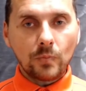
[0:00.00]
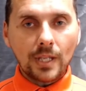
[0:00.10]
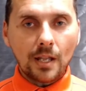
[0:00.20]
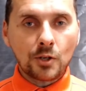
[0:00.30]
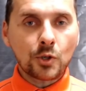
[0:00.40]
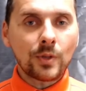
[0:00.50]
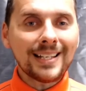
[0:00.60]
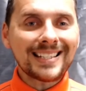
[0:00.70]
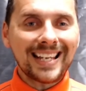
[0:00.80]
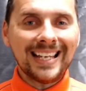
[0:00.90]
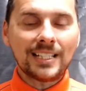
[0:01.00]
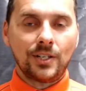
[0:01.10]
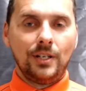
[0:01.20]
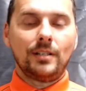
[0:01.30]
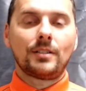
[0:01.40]
So this
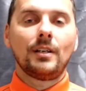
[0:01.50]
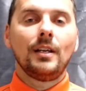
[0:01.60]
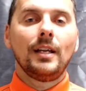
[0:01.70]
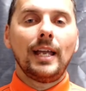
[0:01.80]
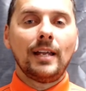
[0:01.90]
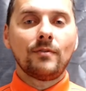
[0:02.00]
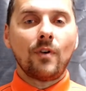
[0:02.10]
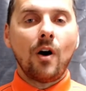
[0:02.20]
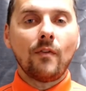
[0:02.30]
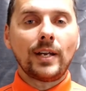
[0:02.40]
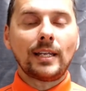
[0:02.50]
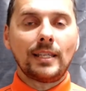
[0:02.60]
incident involving